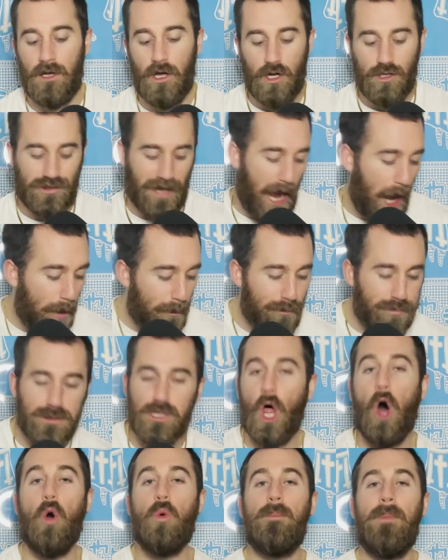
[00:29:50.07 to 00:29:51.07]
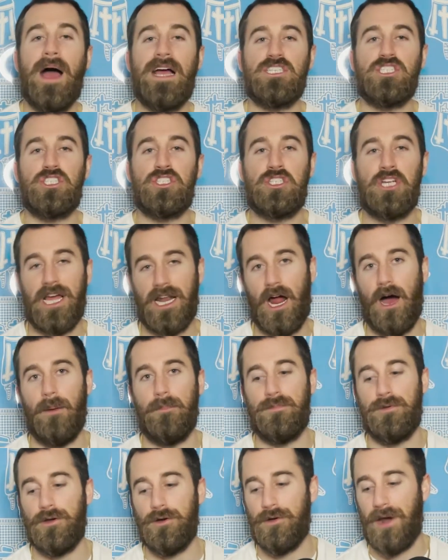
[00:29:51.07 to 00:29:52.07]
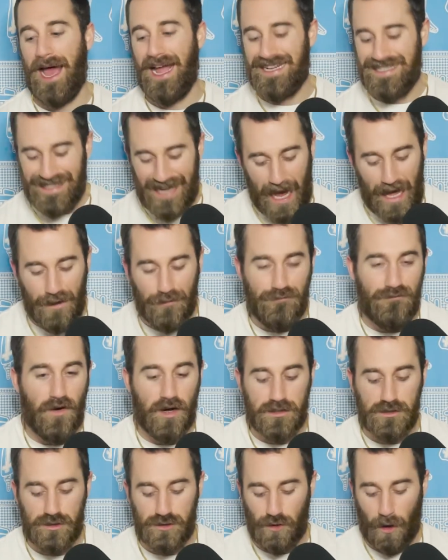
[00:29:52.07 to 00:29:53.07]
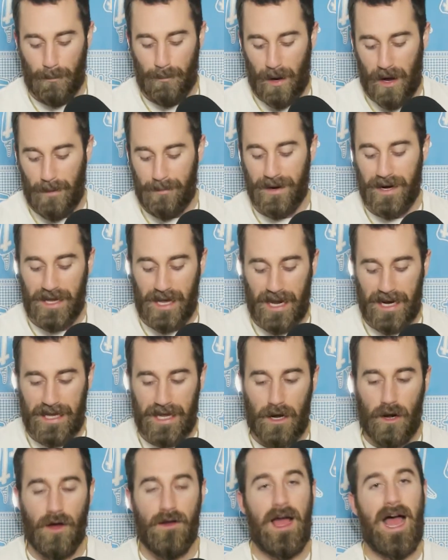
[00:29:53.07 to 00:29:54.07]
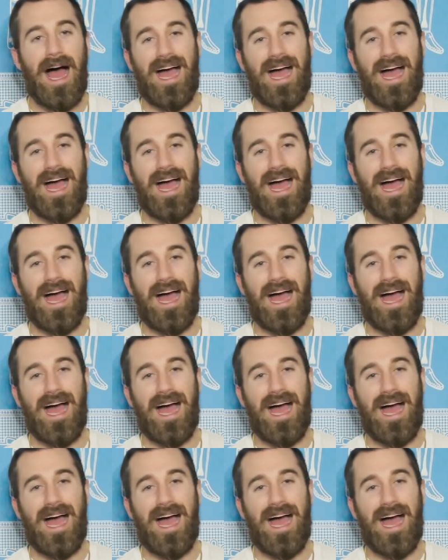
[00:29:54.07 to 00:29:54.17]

So help blow my shit up, dude. I gotta fucking start popping. I gotta